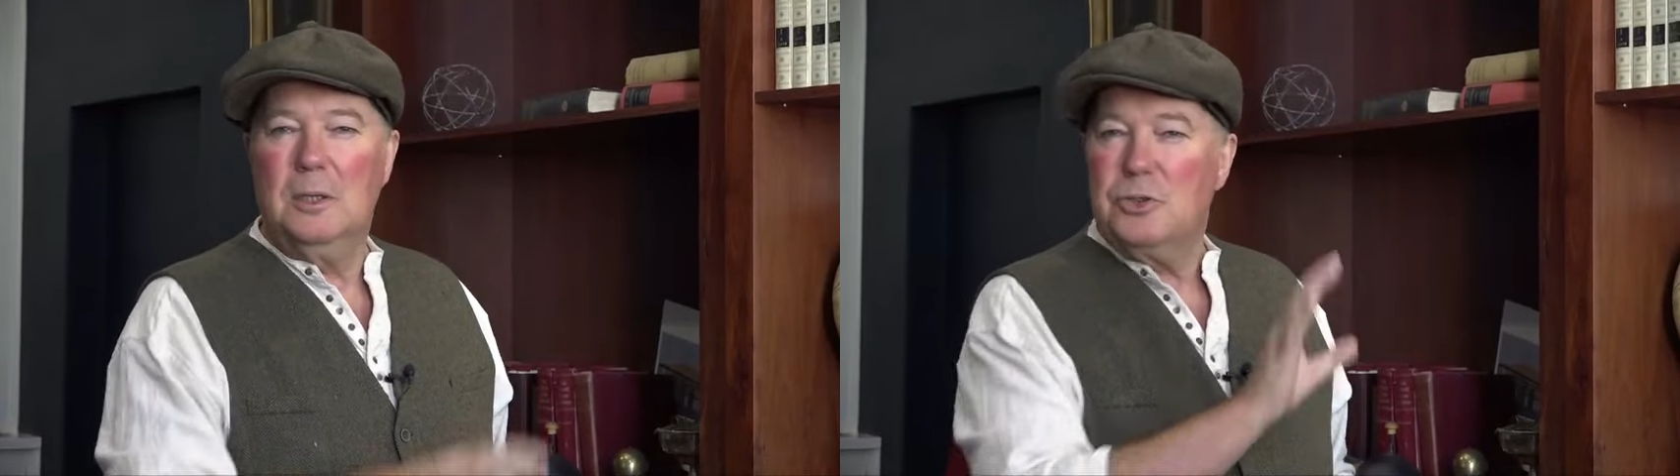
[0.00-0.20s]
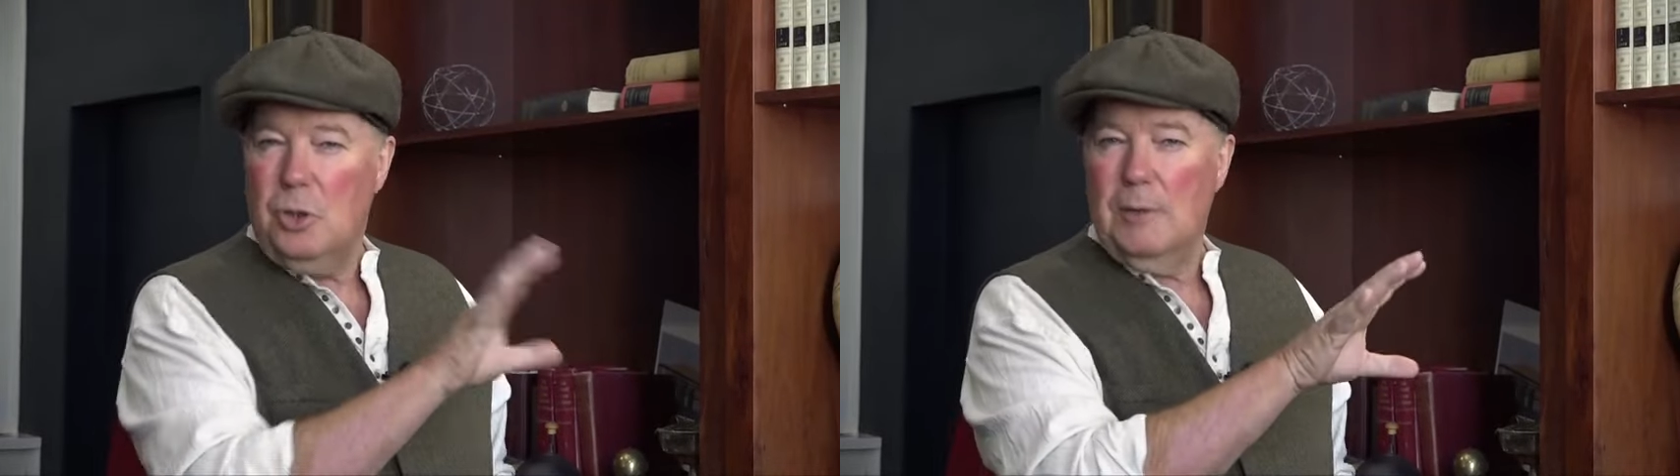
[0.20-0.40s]

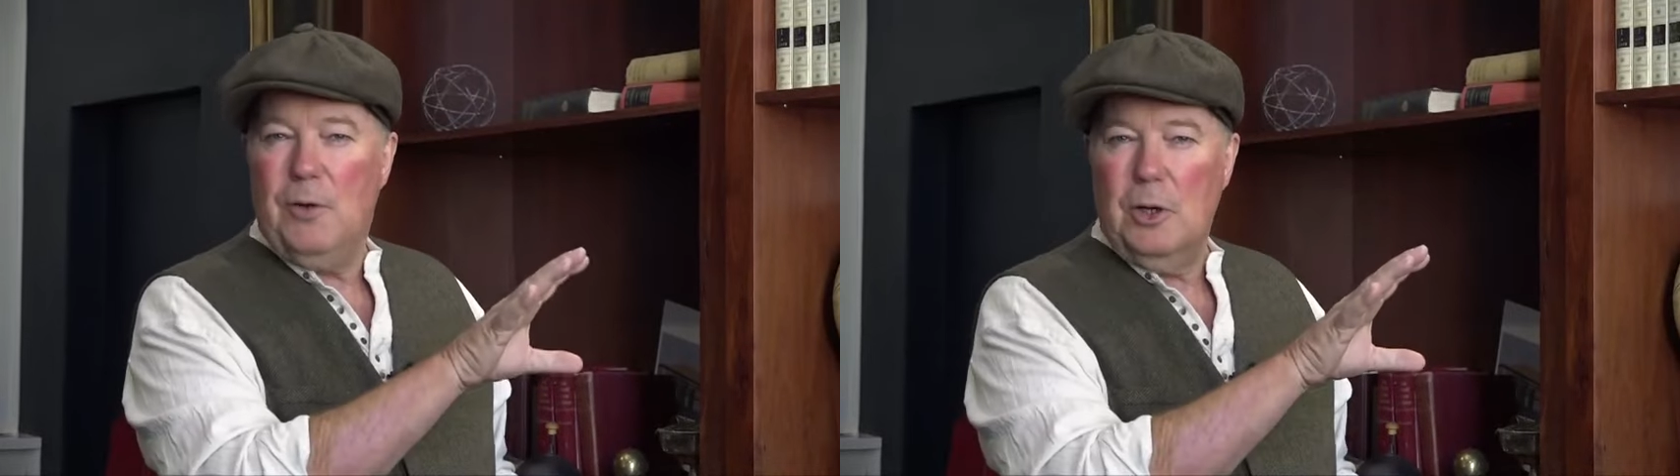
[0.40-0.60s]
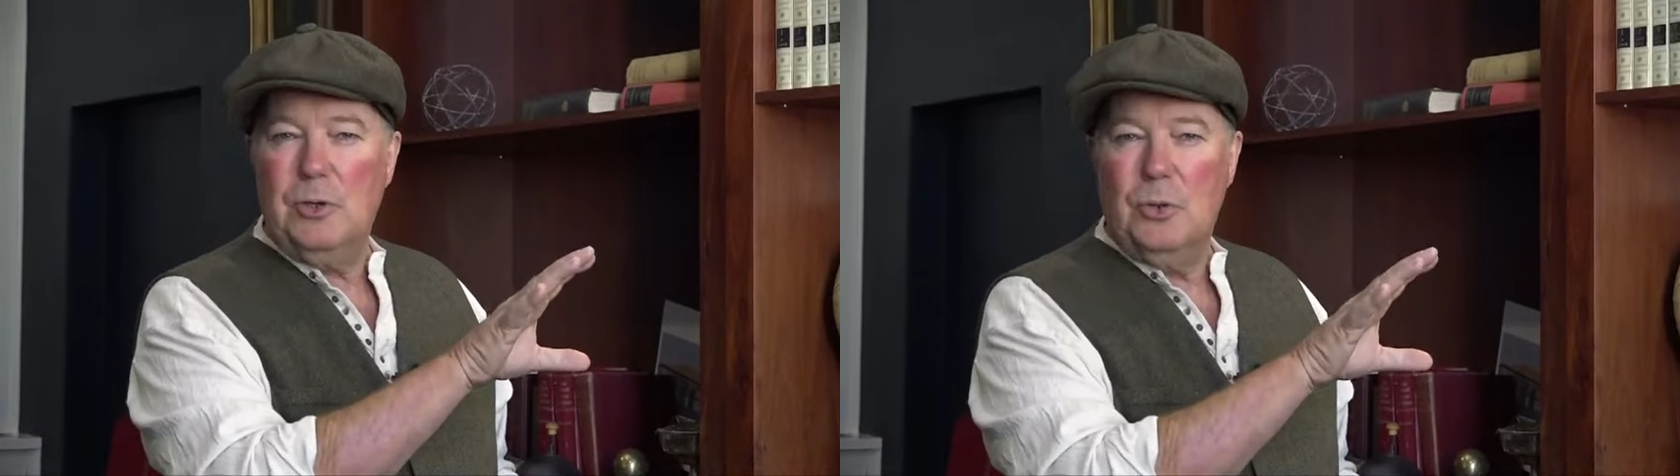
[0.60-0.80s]
try and
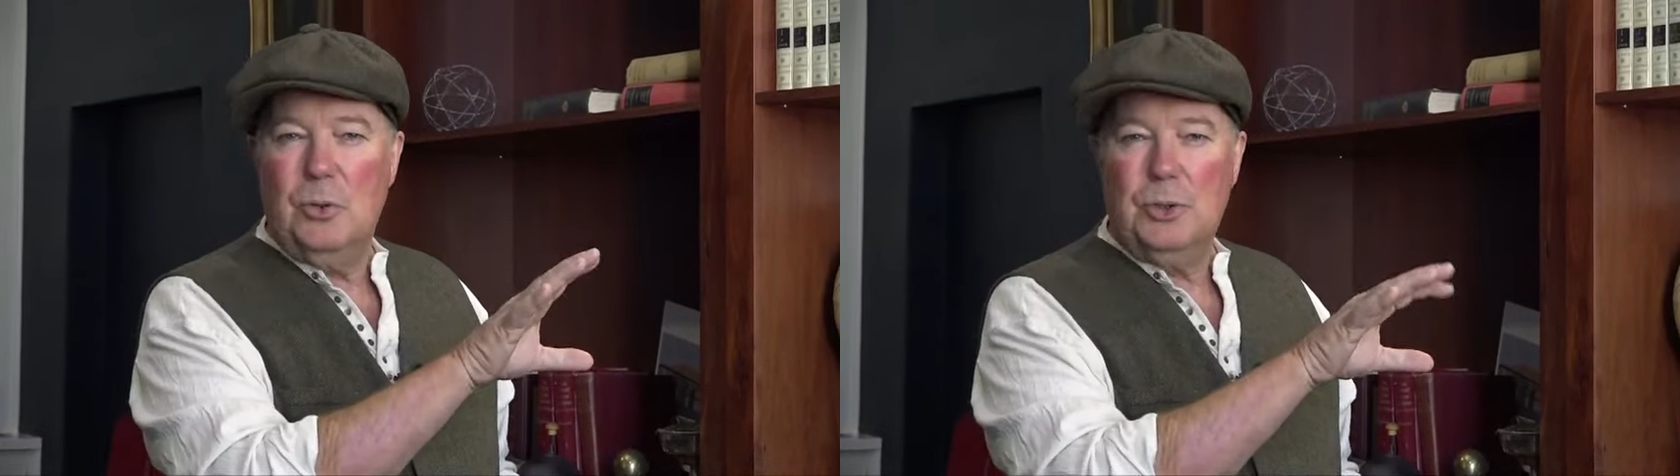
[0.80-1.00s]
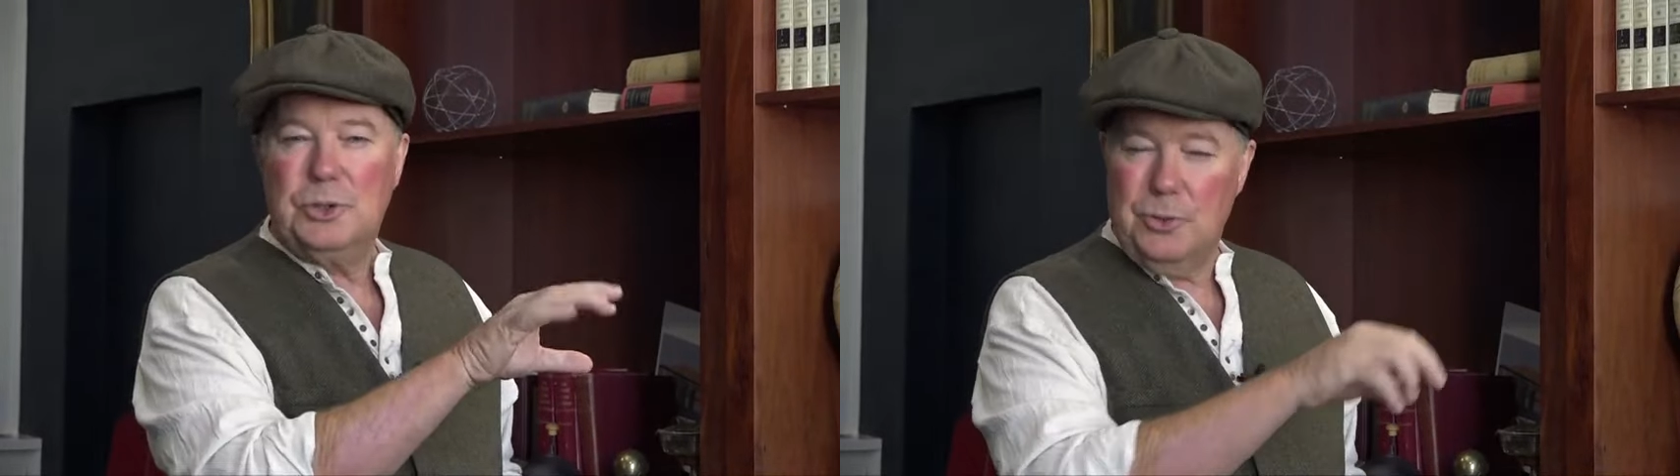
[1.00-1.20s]
find your
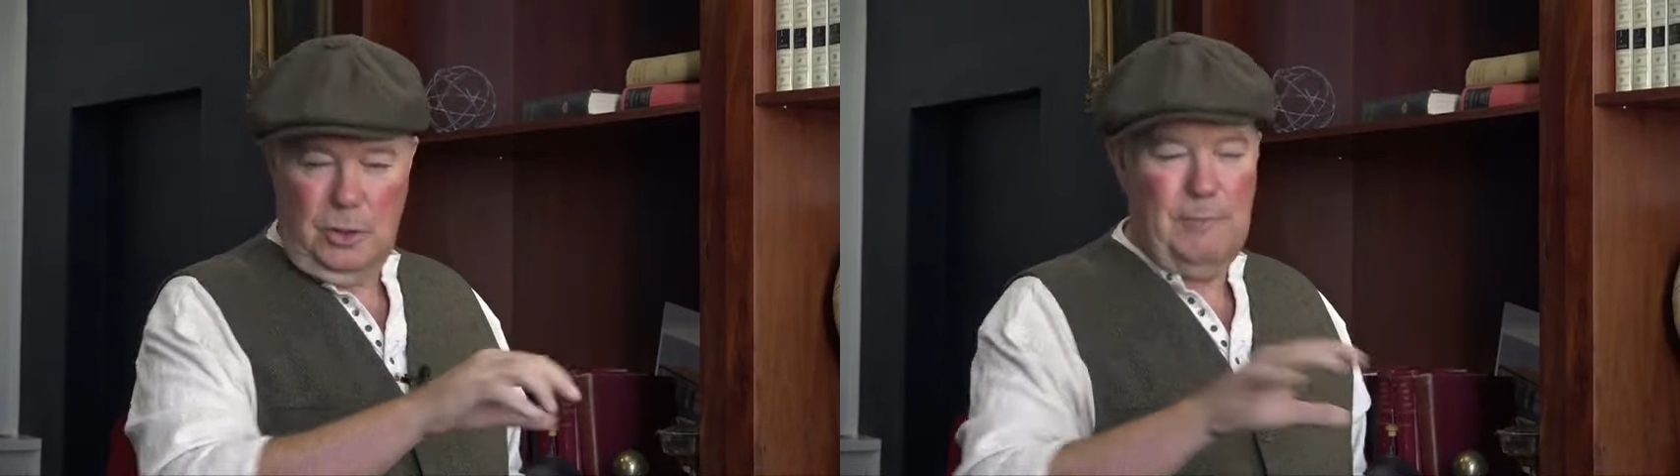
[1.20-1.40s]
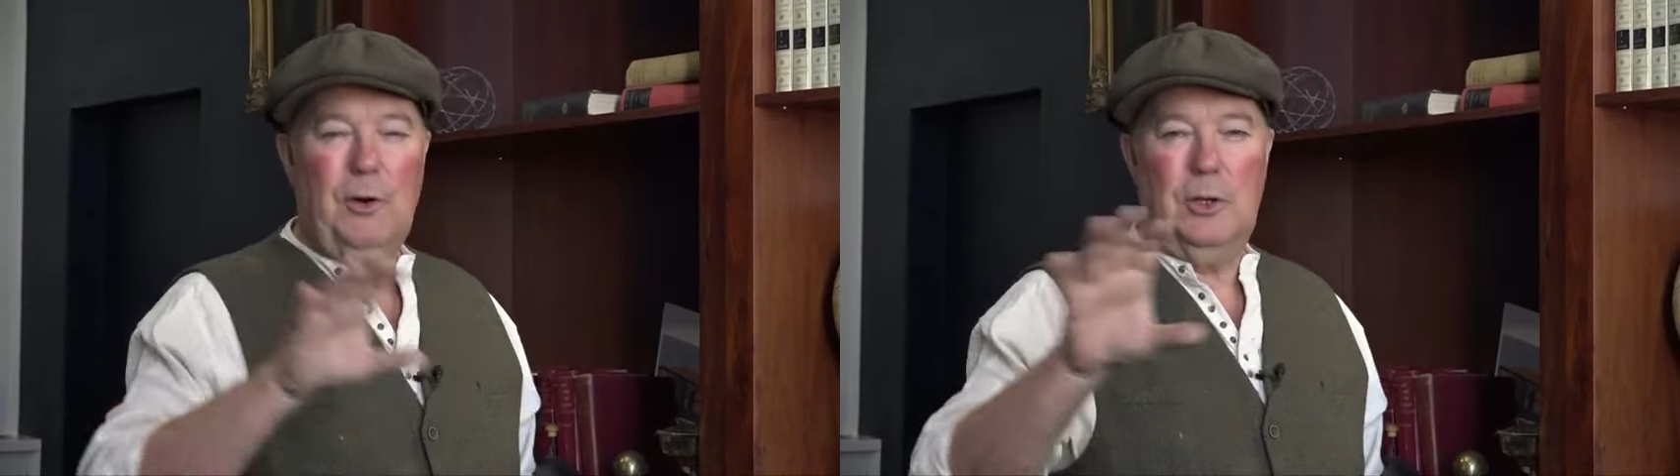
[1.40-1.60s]
horse,
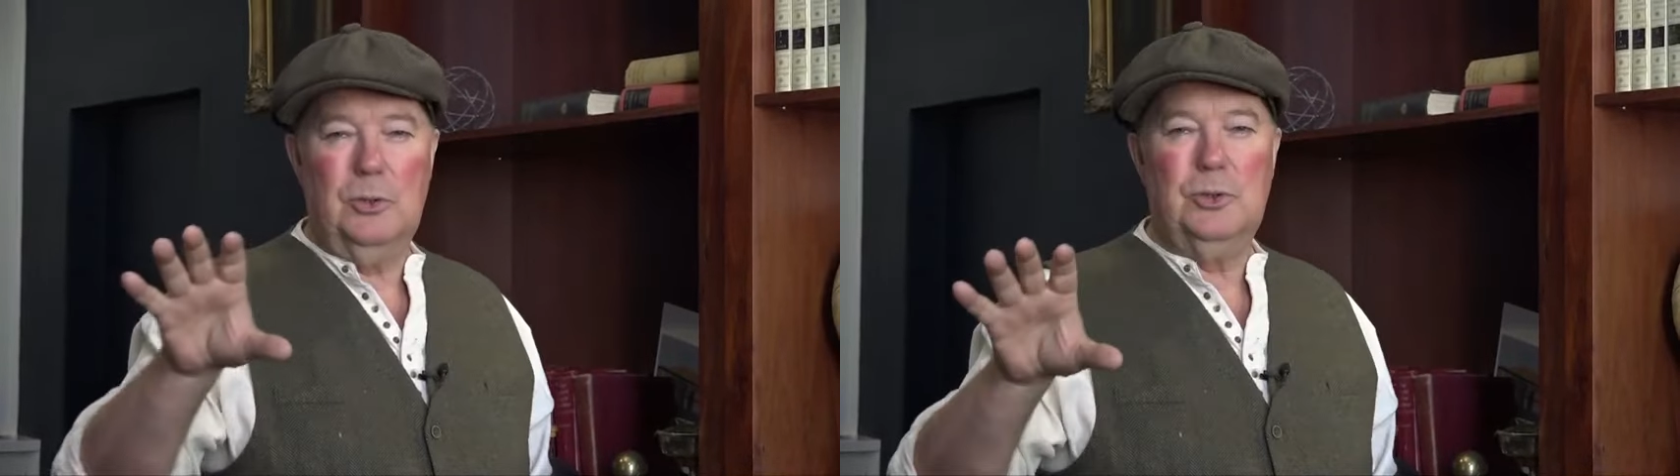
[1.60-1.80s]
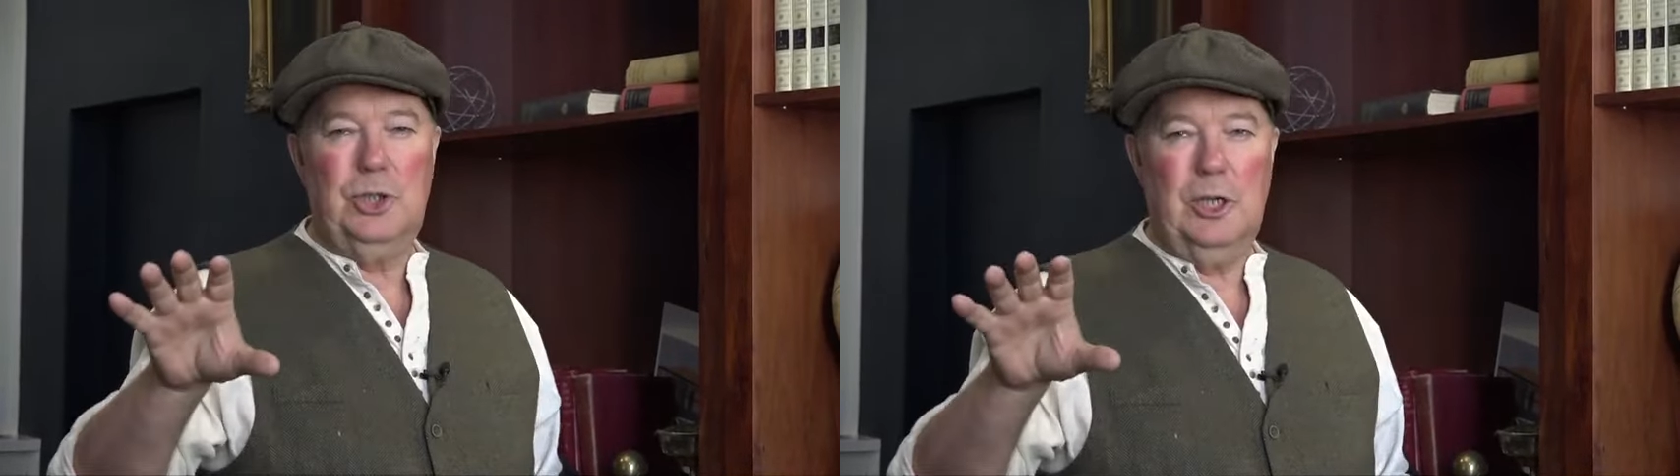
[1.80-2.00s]
try and find
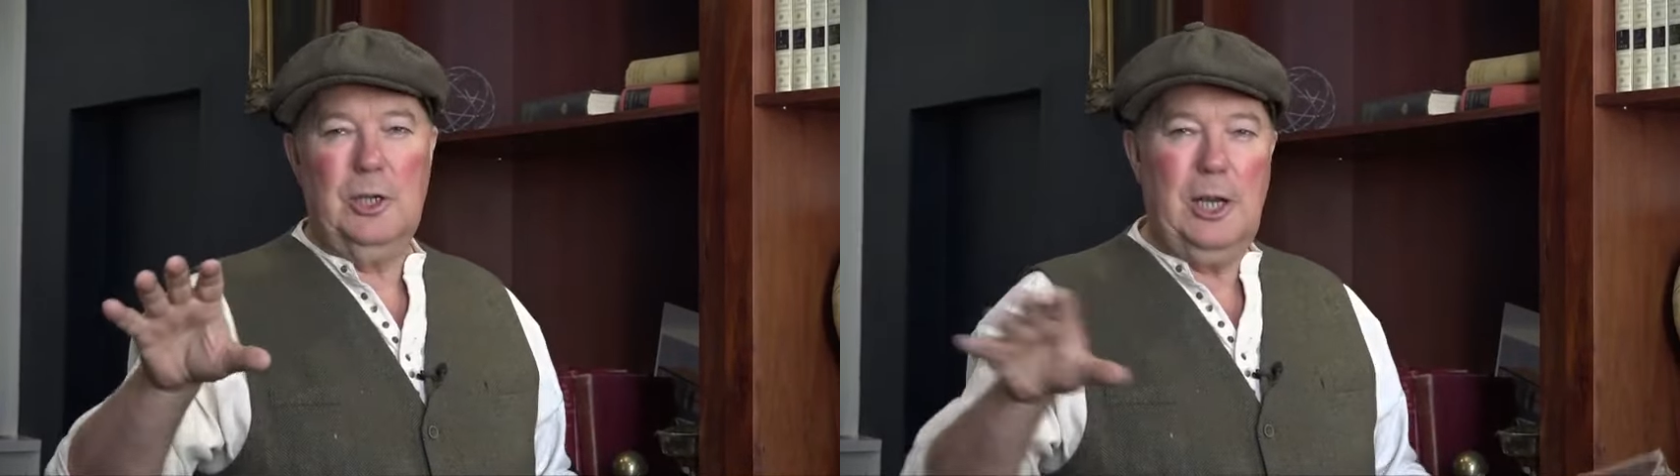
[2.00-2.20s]
your jinker,